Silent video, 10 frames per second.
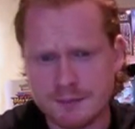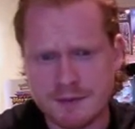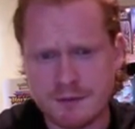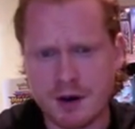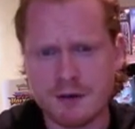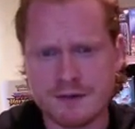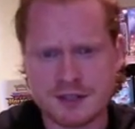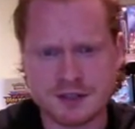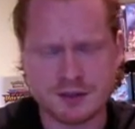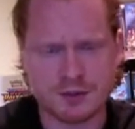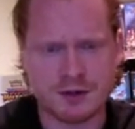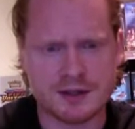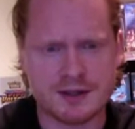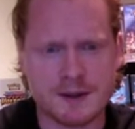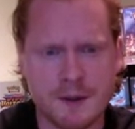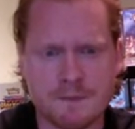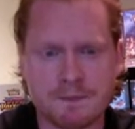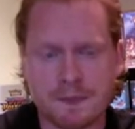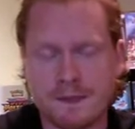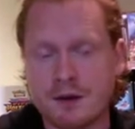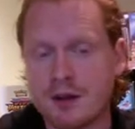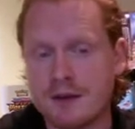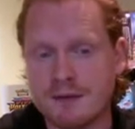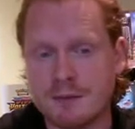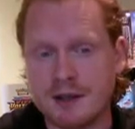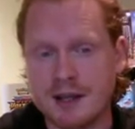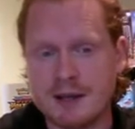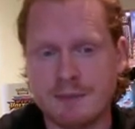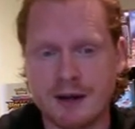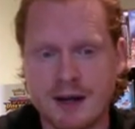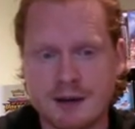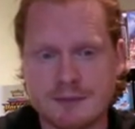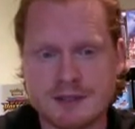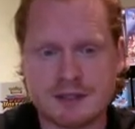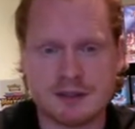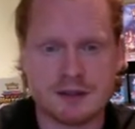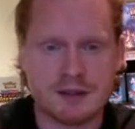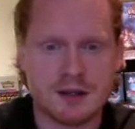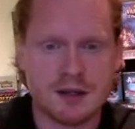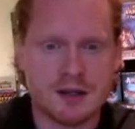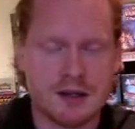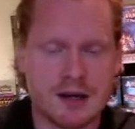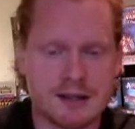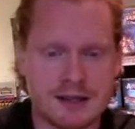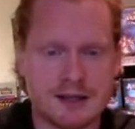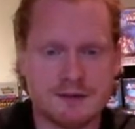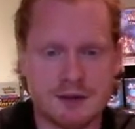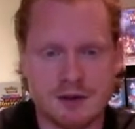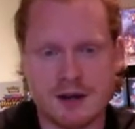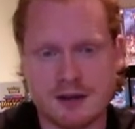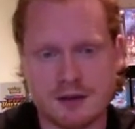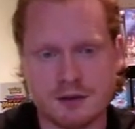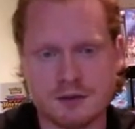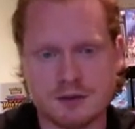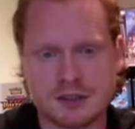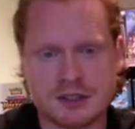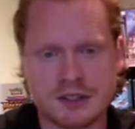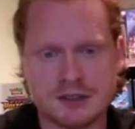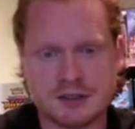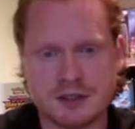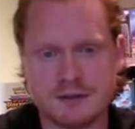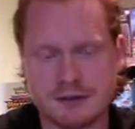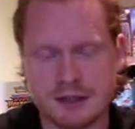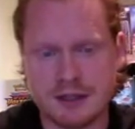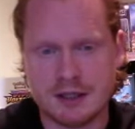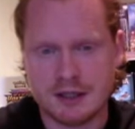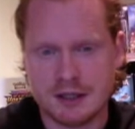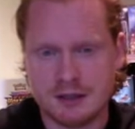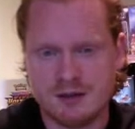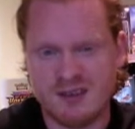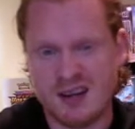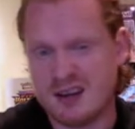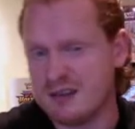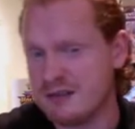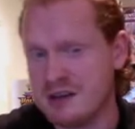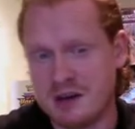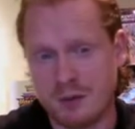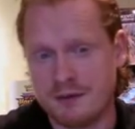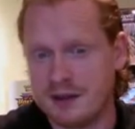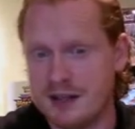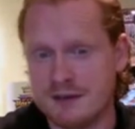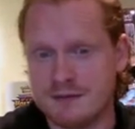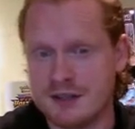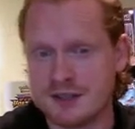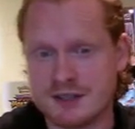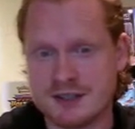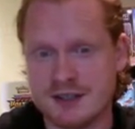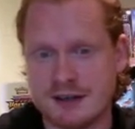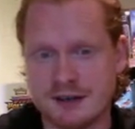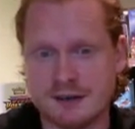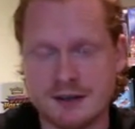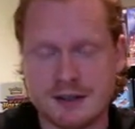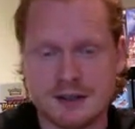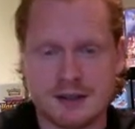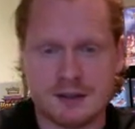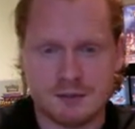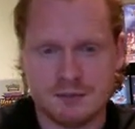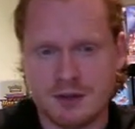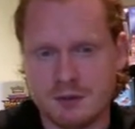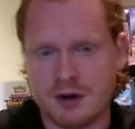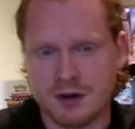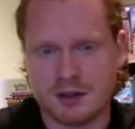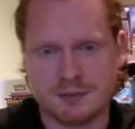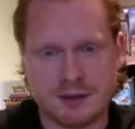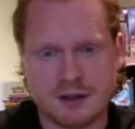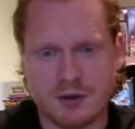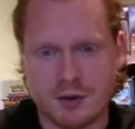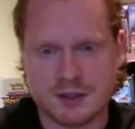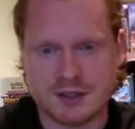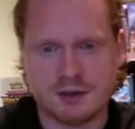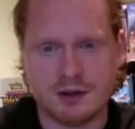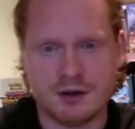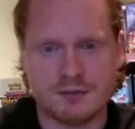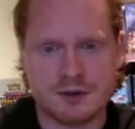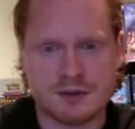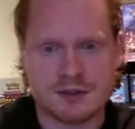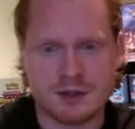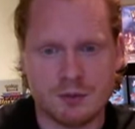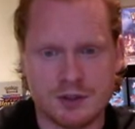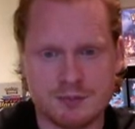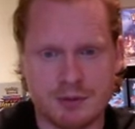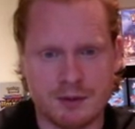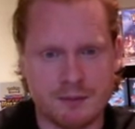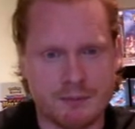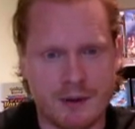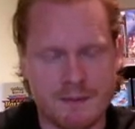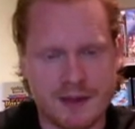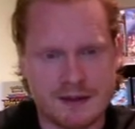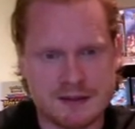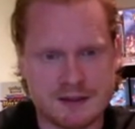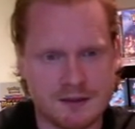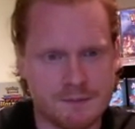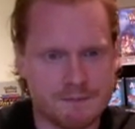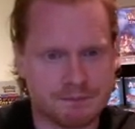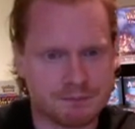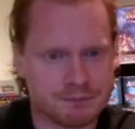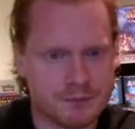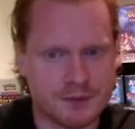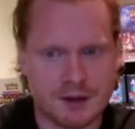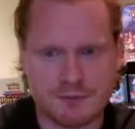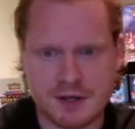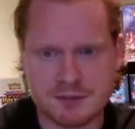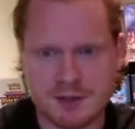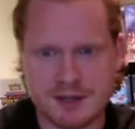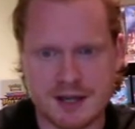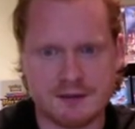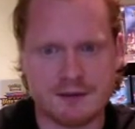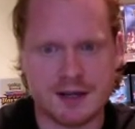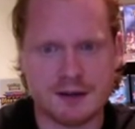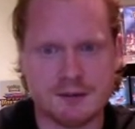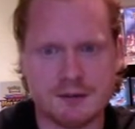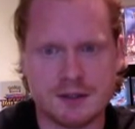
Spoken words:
They've got a Vicious already. You could give them Elite perhaps, and then if you do get the Thunderous charge off, then you know, with Elite and Vicious in there, you are going to be causing a lot of wounds. So we'll just pop that regiment in there for now.